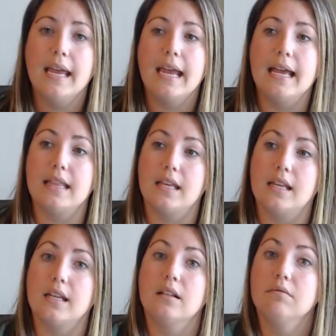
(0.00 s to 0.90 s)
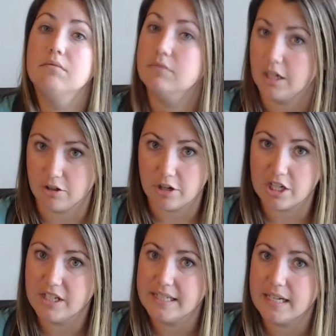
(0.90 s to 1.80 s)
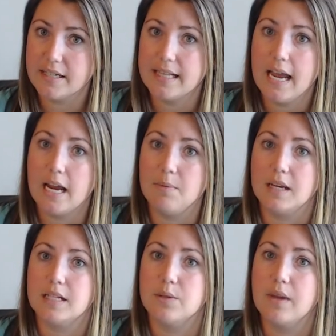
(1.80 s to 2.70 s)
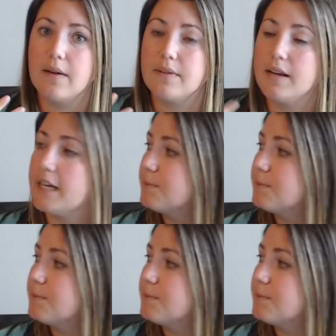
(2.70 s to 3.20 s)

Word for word: and then decorations outside because we have a nice